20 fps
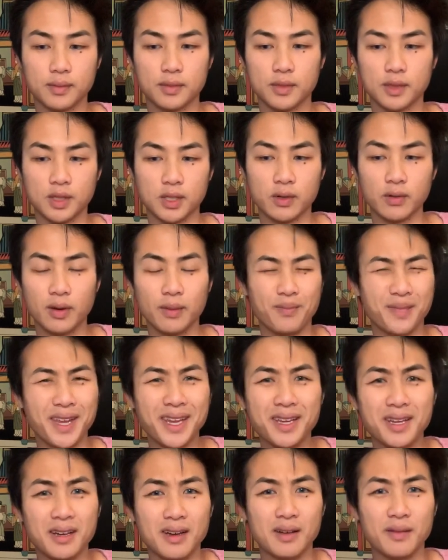doing
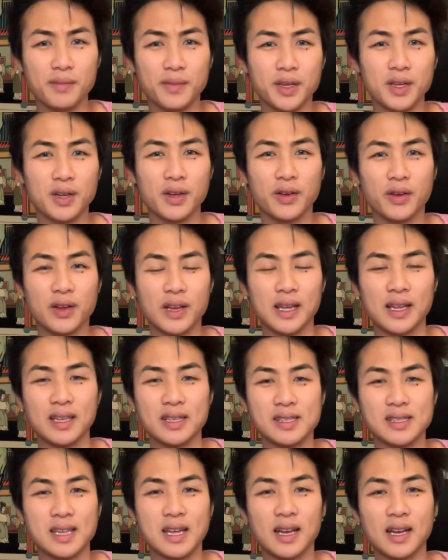makeup, you know, like
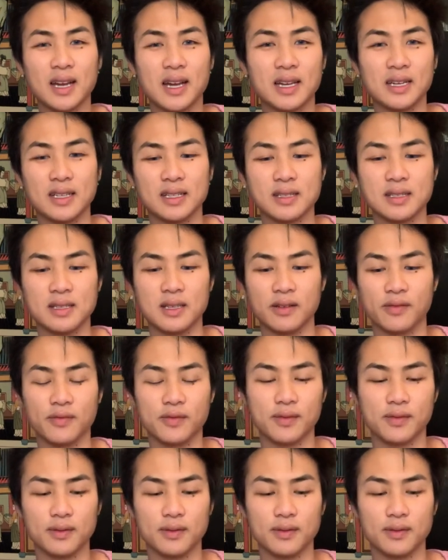it's that kind of stuff.